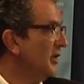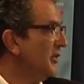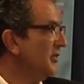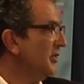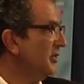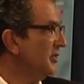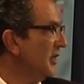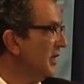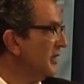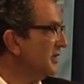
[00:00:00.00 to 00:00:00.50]
the
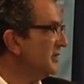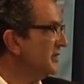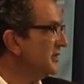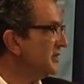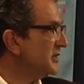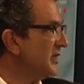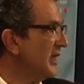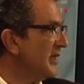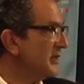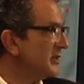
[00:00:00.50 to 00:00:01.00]
United
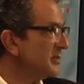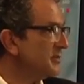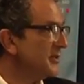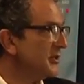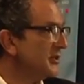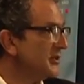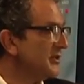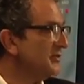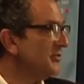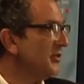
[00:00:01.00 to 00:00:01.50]
States,
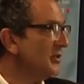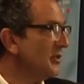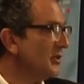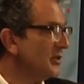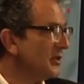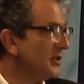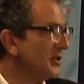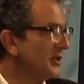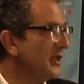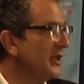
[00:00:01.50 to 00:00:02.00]
because if you
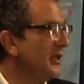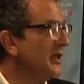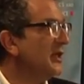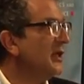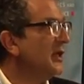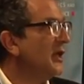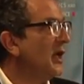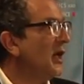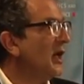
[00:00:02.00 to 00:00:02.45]
look at the